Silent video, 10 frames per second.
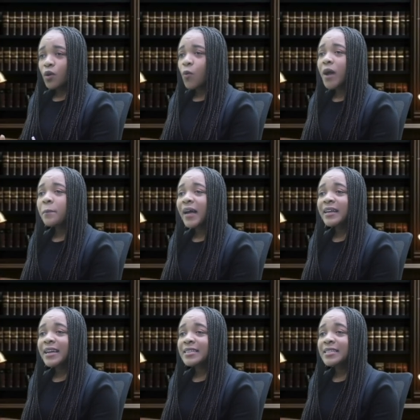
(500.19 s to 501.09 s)
one
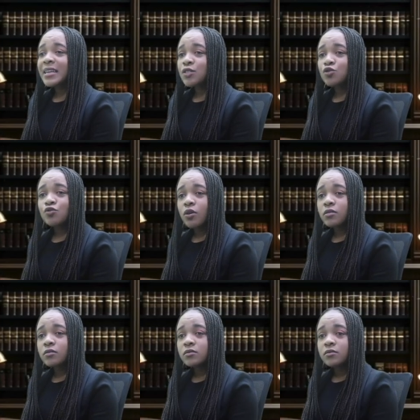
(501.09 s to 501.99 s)
partner stands
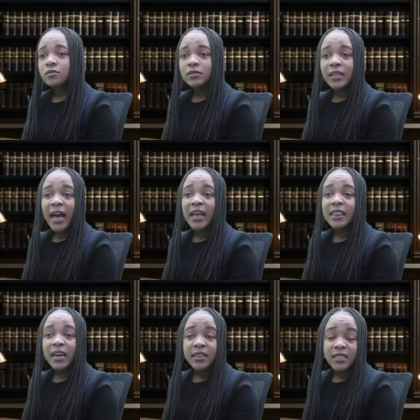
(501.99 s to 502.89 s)
strong, the
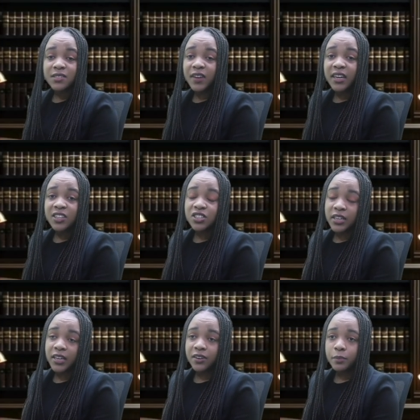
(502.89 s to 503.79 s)
other is
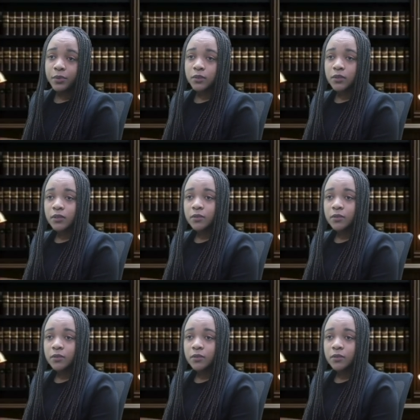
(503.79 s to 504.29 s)
financially crippled.